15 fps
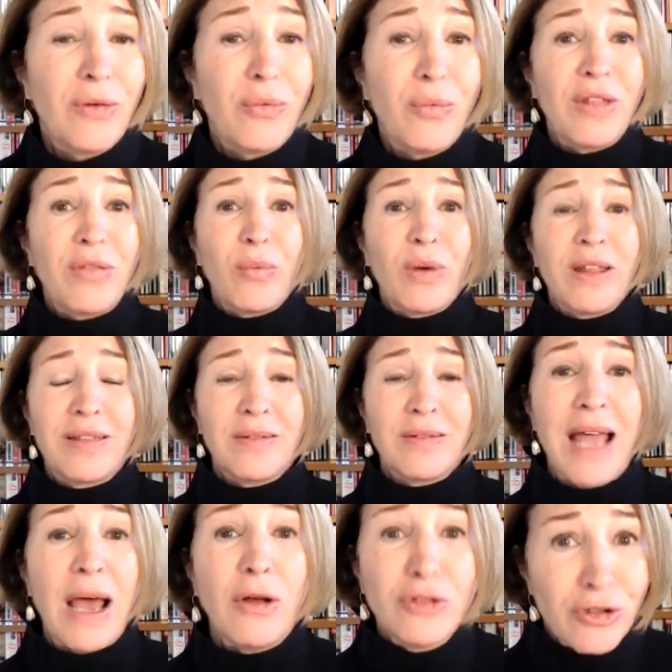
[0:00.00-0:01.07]
with
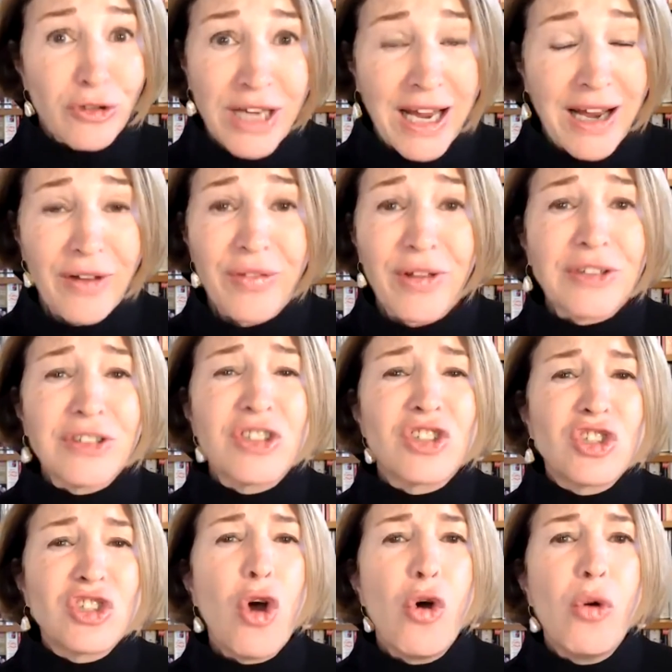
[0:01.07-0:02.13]
elder care. There's
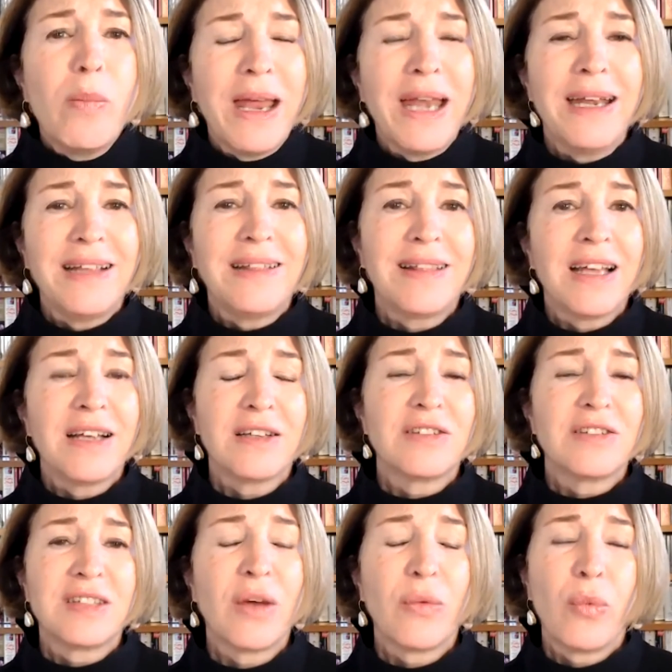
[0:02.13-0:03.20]
so many
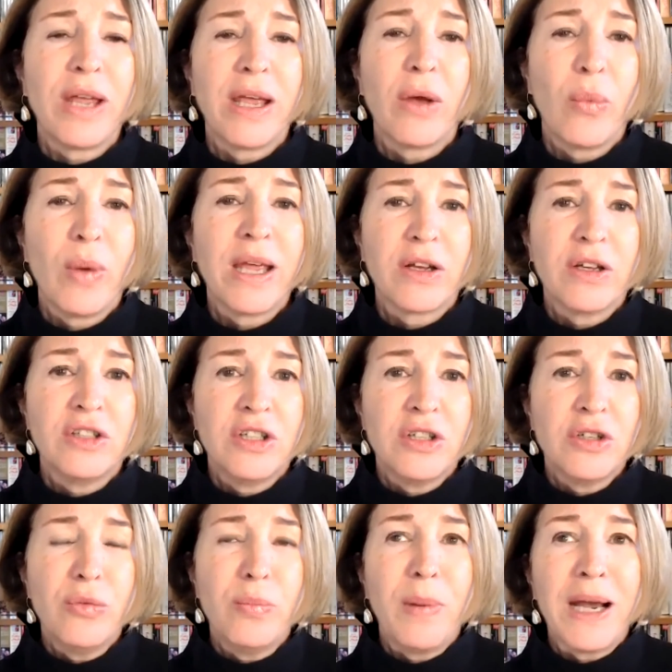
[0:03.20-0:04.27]
things that we could
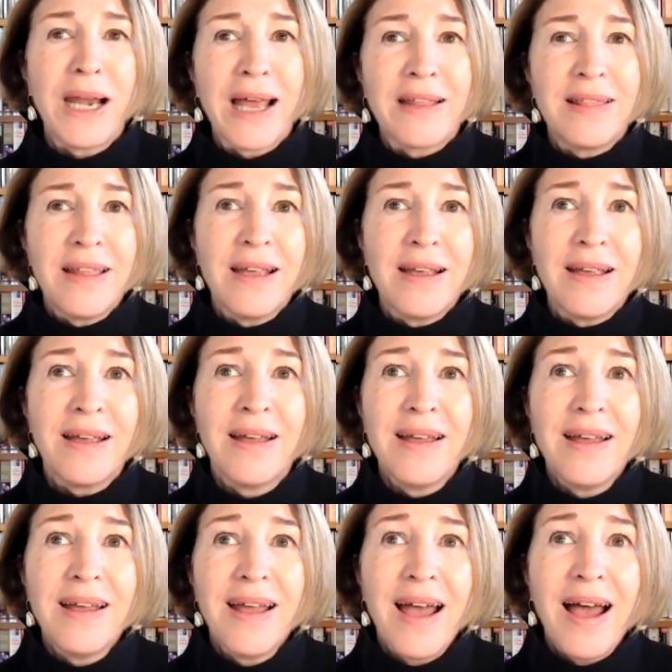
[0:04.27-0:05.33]
do. But I think,
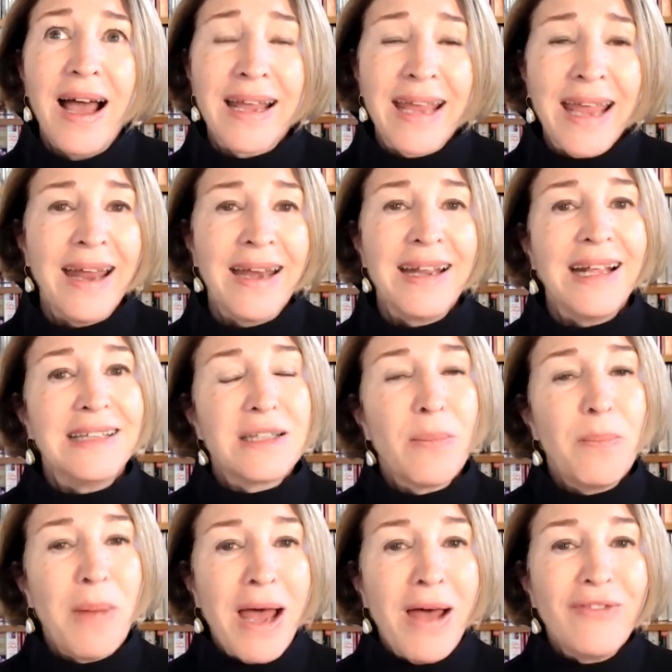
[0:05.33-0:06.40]
again, it's
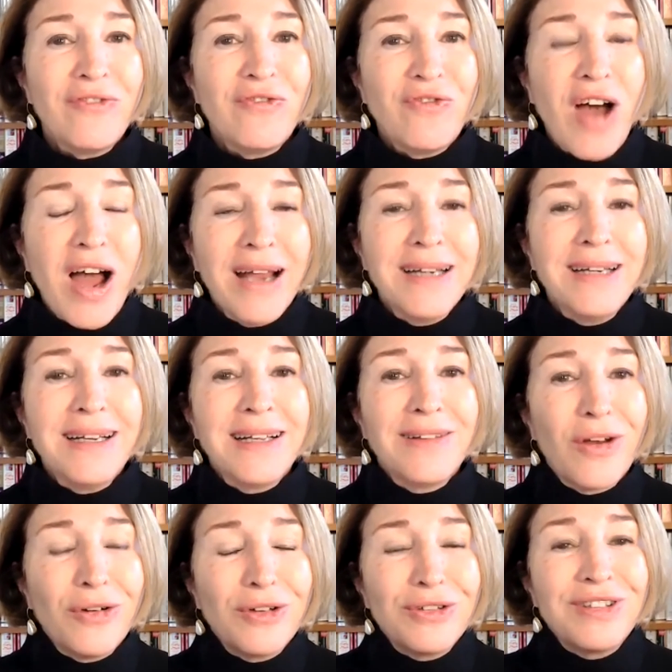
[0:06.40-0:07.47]
about finding
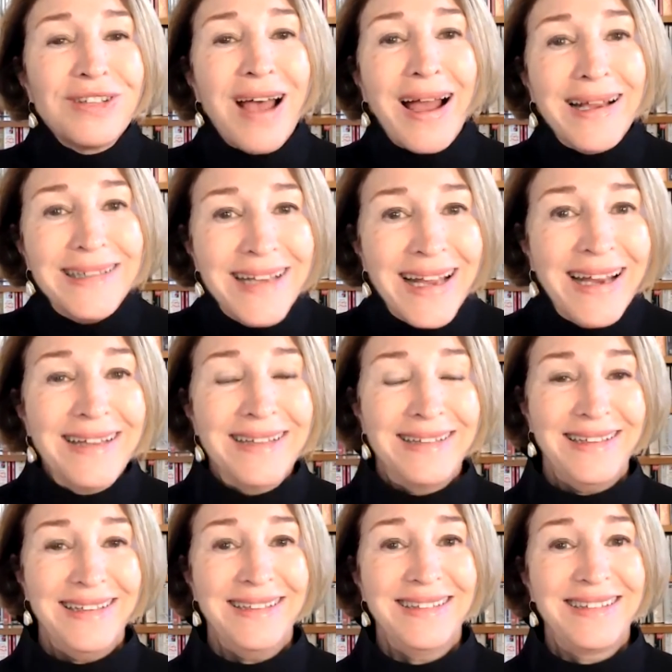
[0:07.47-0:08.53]
those
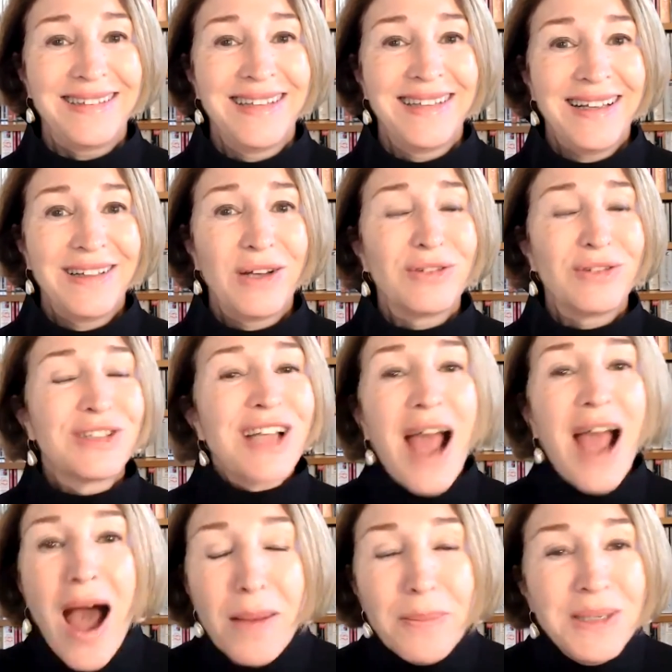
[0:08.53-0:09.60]
identities, those
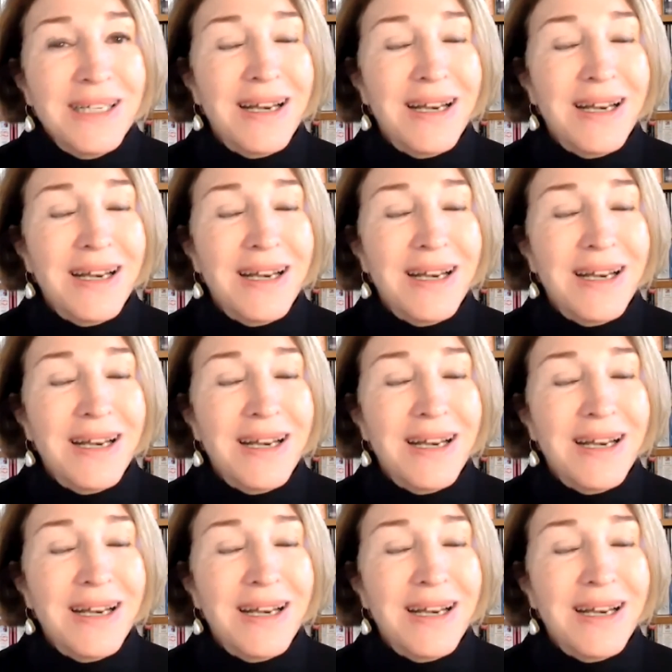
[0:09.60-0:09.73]
common